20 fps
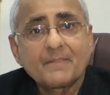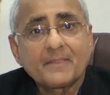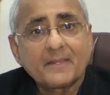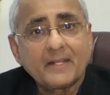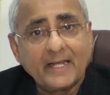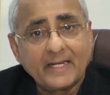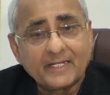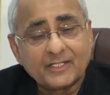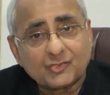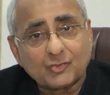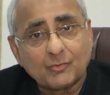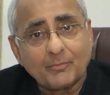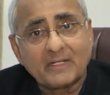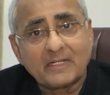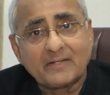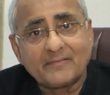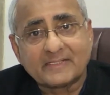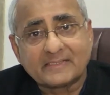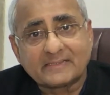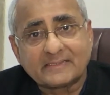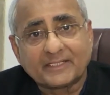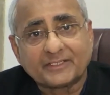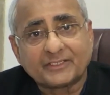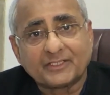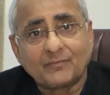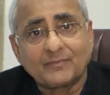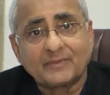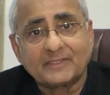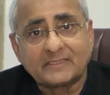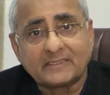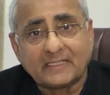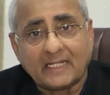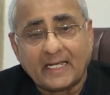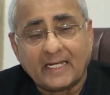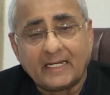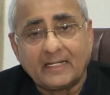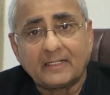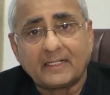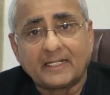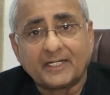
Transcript: The instrument of accession was signed.